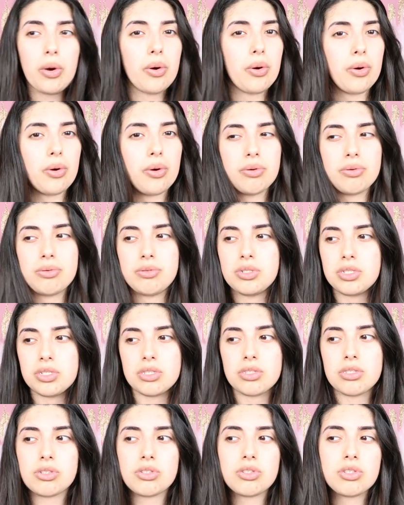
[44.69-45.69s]
or
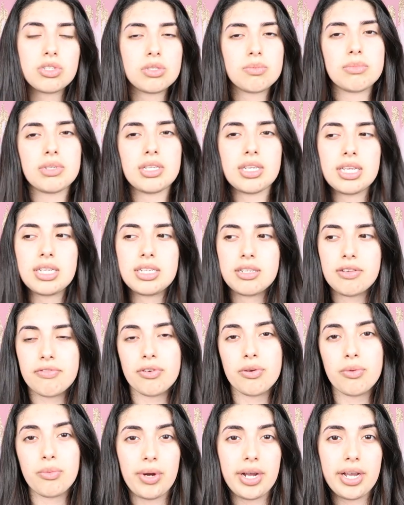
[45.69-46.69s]
just there's just many
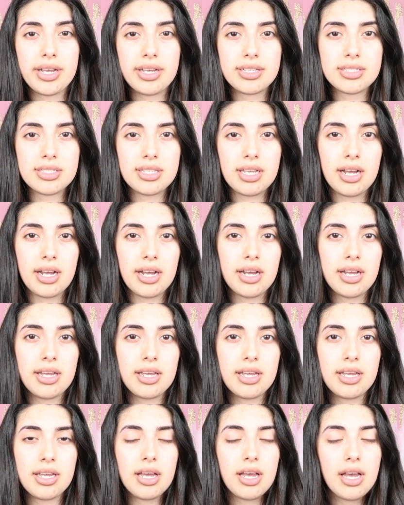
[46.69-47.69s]
different ways
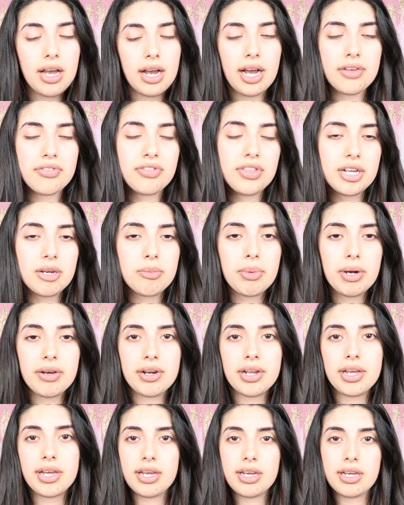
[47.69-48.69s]
I think
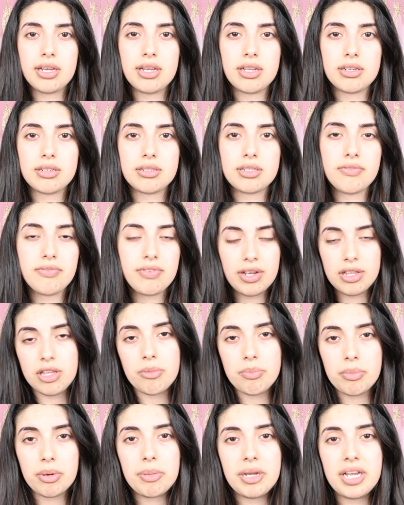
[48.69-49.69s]
about it and
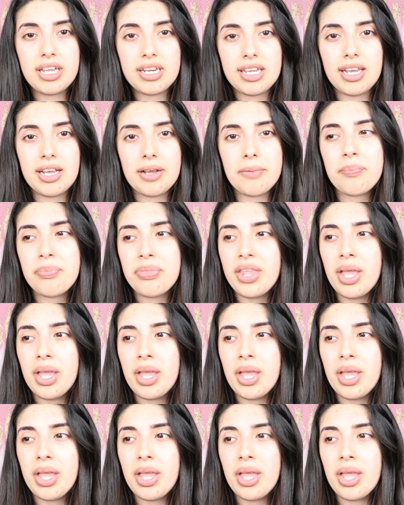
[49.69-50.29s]
develop a painting.